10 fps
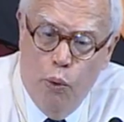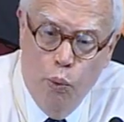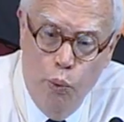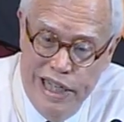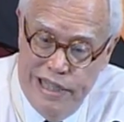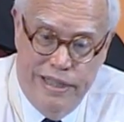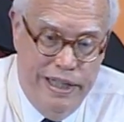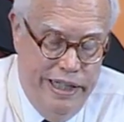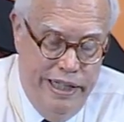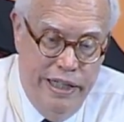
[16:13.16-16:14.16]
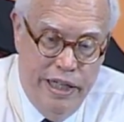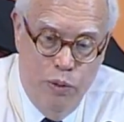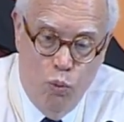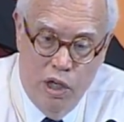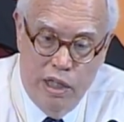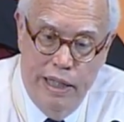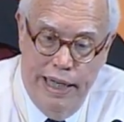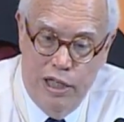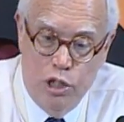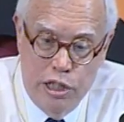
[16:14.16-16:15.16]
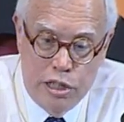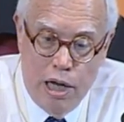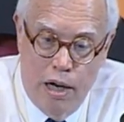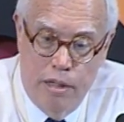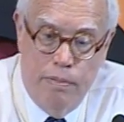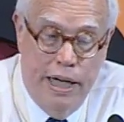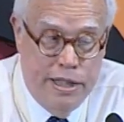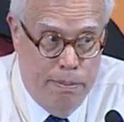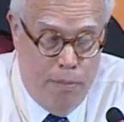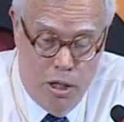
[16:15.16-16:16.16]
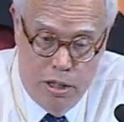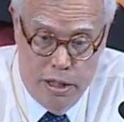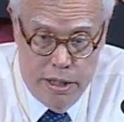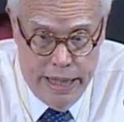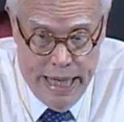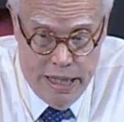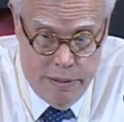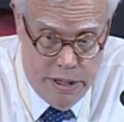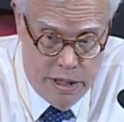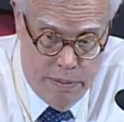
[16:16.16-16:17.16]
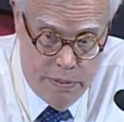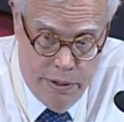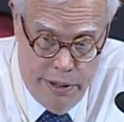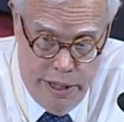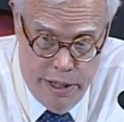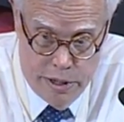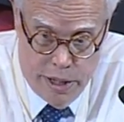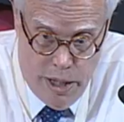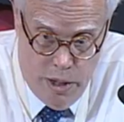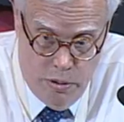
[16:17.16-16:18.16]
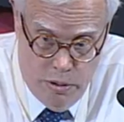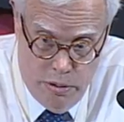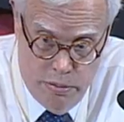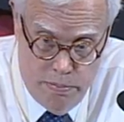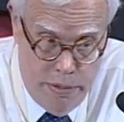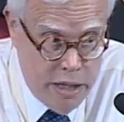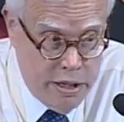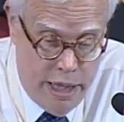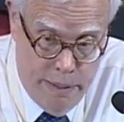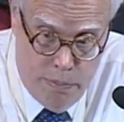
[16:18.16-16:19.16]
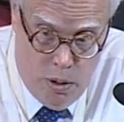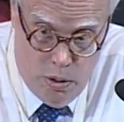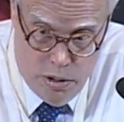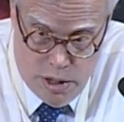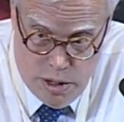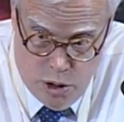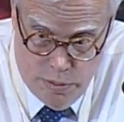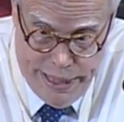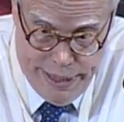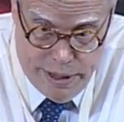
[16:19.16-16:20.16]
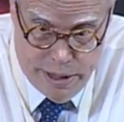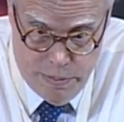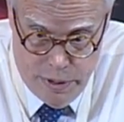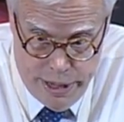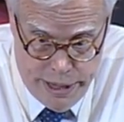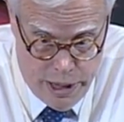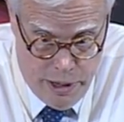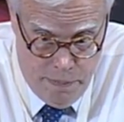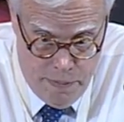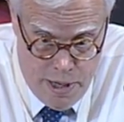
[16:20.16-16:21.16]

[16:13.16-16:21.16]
Recently, in work that actually started by some Marxist economists some 30 years ago, uh, uh, Sam Bowles and Herb Gintis in particular,